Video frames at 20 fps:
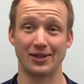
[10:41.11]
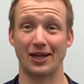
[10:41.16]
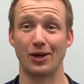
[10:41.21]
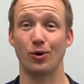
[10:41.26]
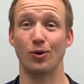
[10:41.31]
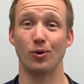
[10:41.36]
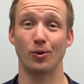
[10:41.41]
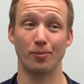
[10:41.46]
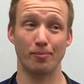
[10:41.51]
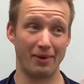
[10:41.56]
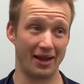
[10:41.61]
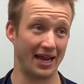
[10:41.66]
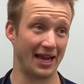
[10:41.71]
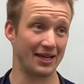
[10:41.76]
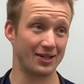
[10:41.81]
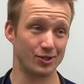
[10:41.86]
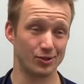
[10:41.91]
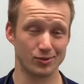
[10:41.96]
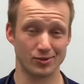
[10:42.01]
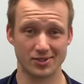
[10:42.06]
old man
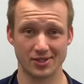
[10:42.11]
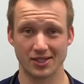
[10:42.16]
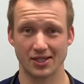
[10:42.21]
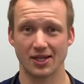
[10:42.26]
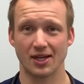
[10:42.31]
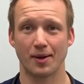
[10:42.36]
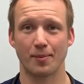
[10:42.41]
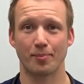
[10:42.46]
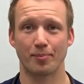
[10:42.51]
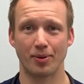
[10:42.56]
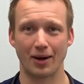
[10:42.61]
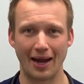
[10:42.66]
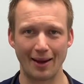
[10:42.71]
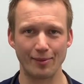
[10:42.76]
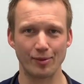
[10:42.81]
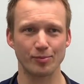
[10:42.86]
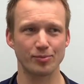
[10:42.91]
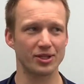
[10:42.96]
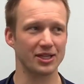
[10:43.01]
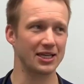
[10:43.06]
who's
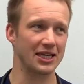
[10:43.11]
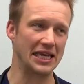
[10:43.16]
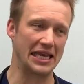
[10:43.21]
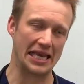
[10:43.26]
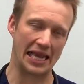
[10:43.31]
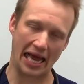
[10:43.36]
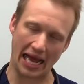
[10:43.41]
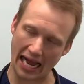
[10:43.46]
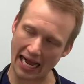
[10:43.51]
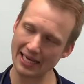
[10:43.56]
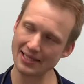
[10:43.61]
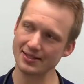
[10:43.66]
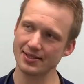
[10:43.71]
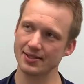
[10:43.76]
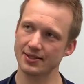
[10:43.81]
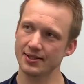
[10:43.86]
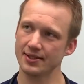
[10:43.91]
probably not,